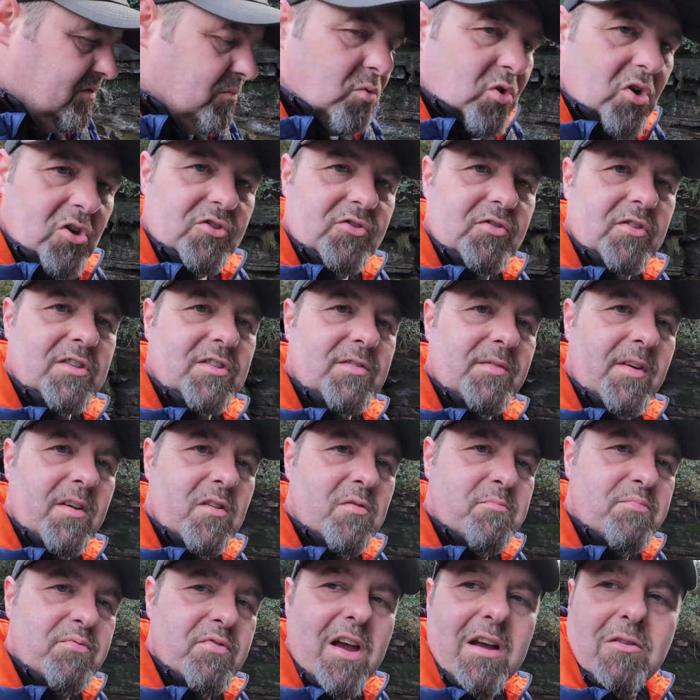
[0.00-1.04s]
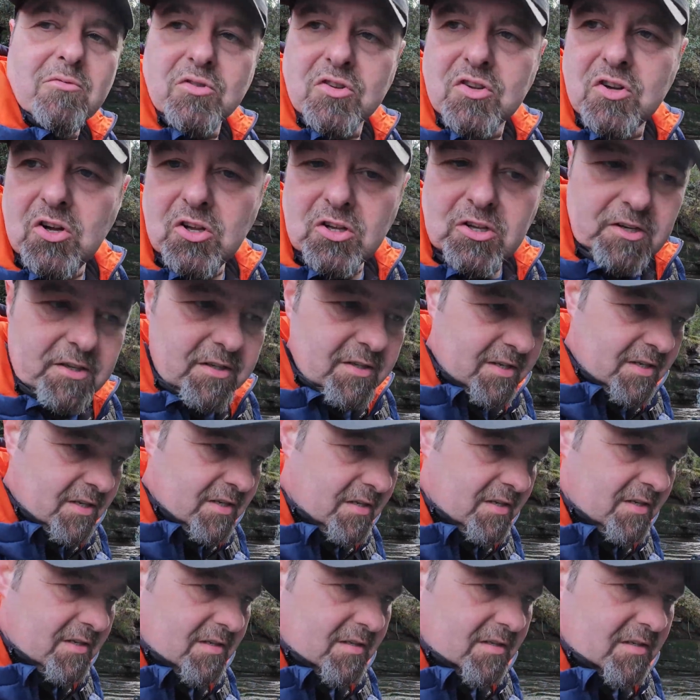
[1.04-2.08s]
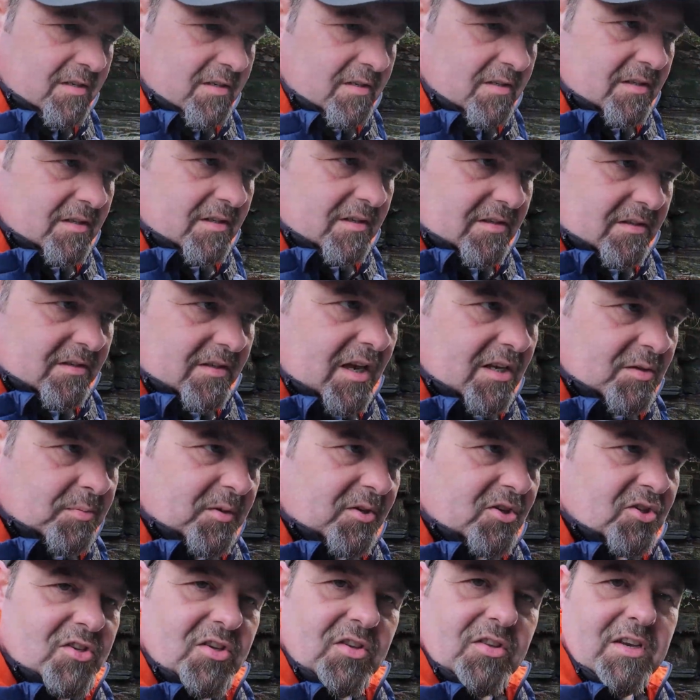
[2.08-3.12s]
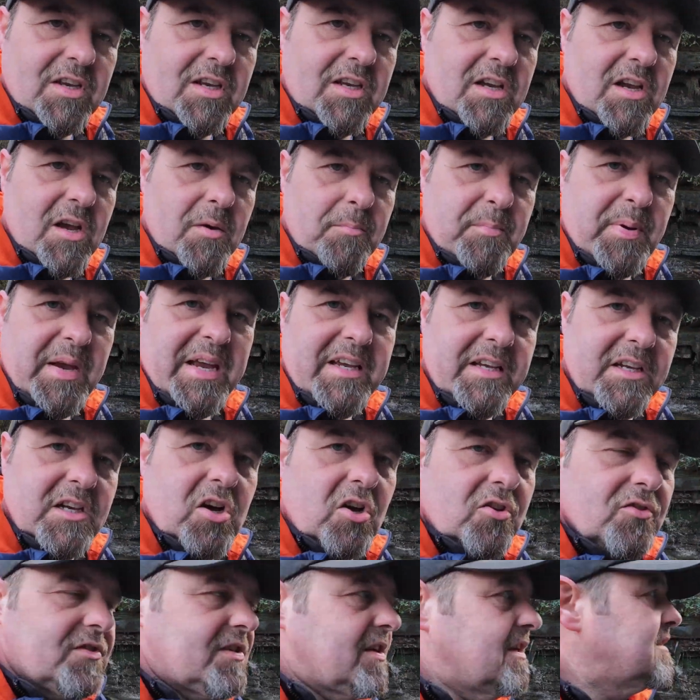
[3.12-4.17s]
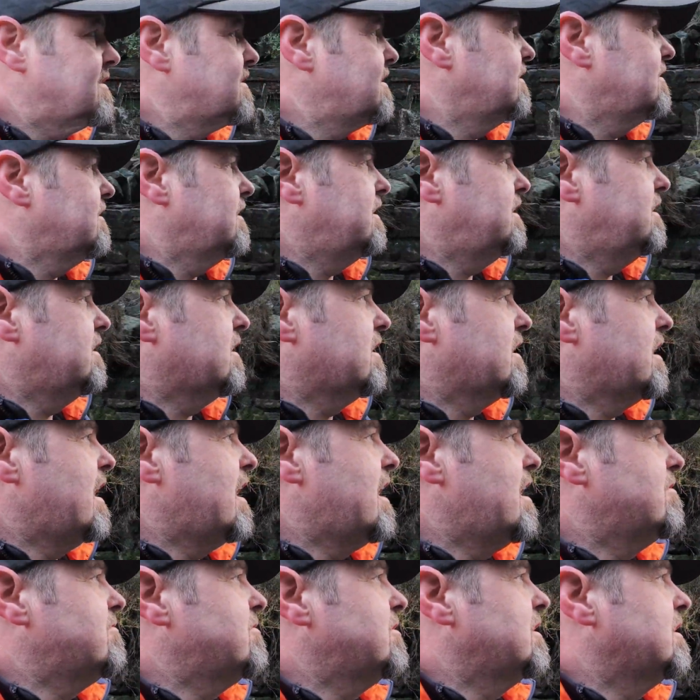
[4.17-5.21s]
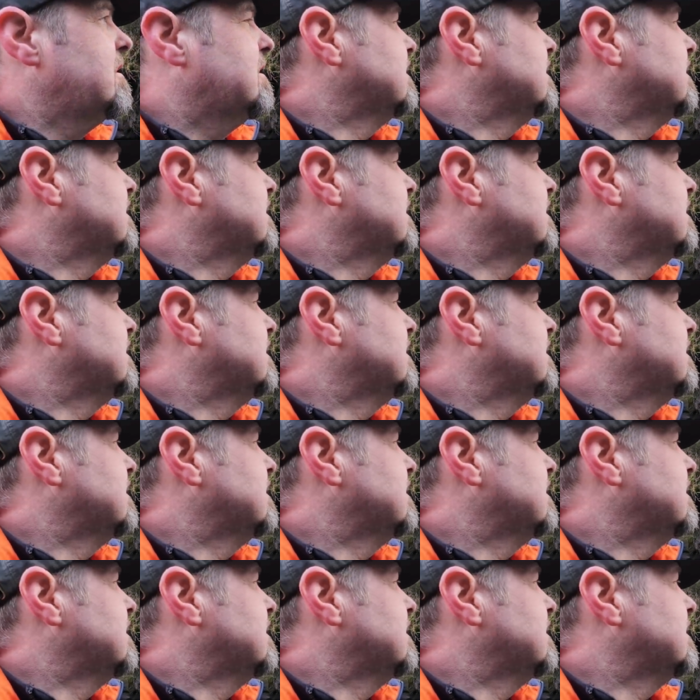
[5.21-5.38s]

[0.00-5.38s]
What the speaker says: the water is a very brown colour. That's because of the peat content in the area.